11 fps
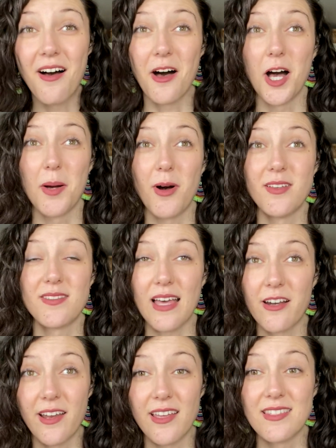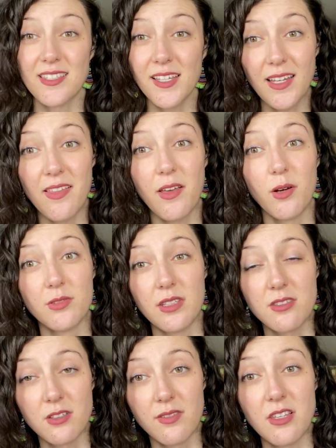on Saturday and Sunday,
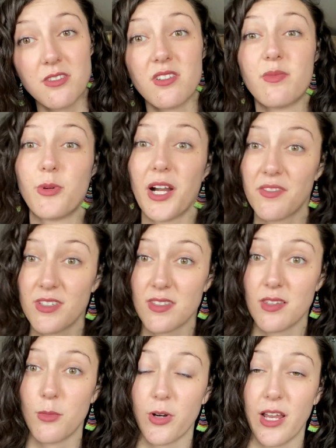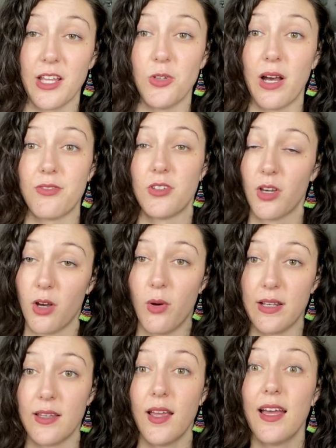they serve breakfast in the morning and you have to go
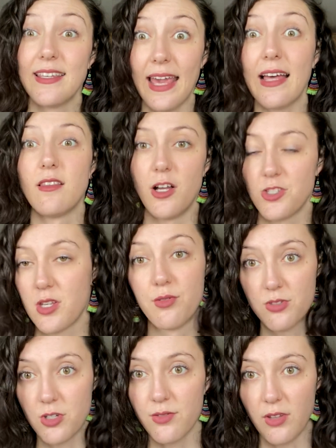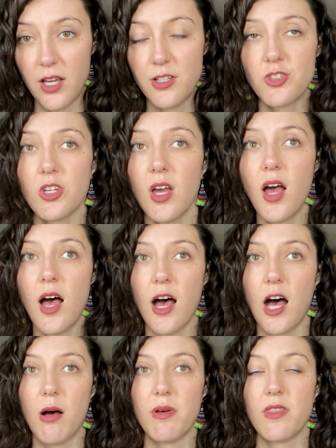and get lunch. They don't serve lunch.
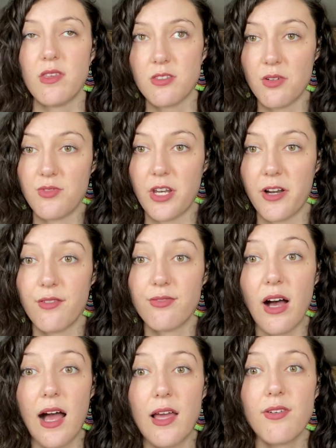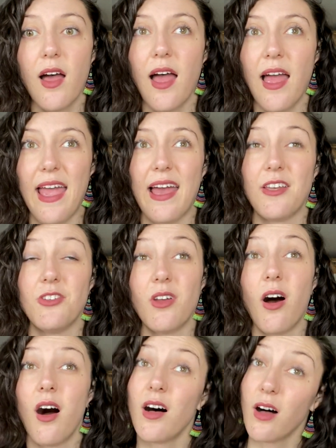And they serve dinner at 5. And
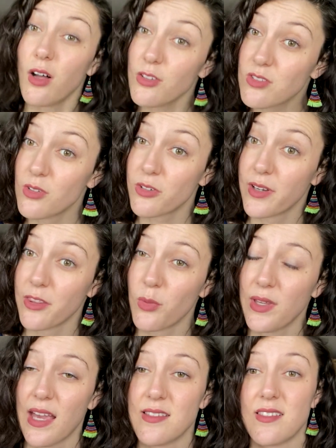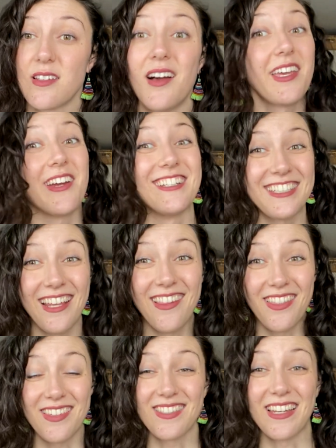also during the weekends, it's not guaranteed
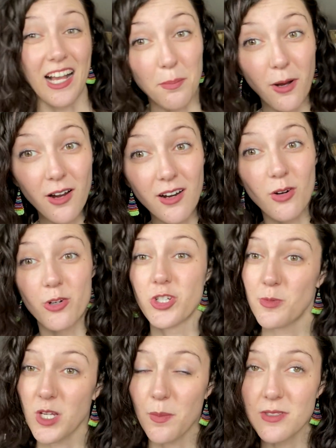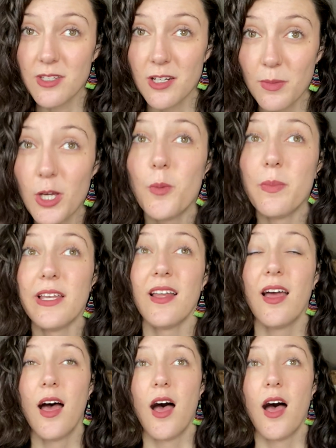that the snack bar or ship shop is going to be open.